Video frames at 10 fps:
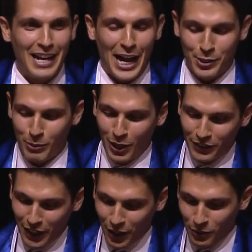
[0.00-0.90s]
As we all
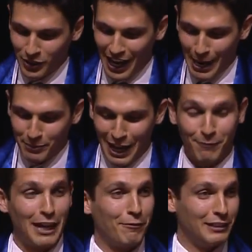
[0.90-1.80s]
know, times have
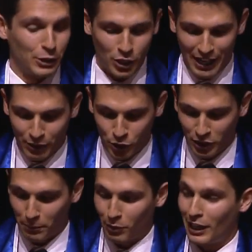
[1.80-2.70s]
definitely changed
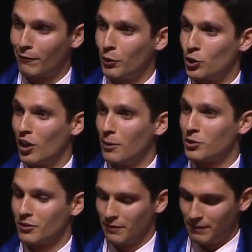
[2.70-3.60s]
in applying for
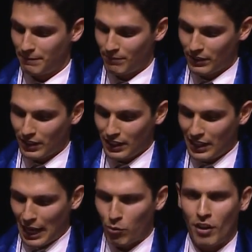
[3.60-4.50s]
jobs.
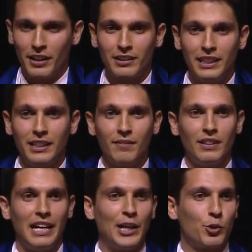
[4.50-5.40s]
Ironically,
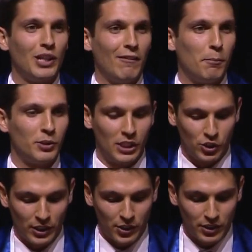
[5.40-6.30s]
the entry-level
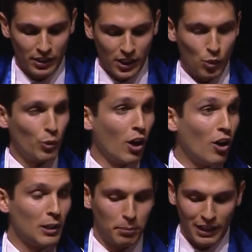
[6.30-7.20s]
positions we
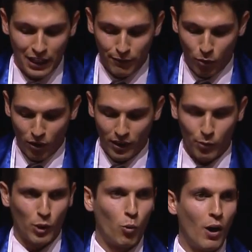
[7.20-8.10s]
all apply for
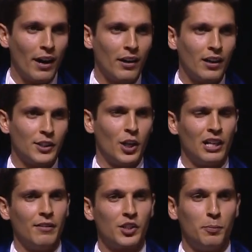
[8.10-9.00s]
require a ton
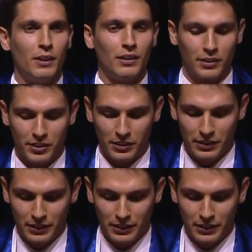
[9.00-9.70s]
of experience.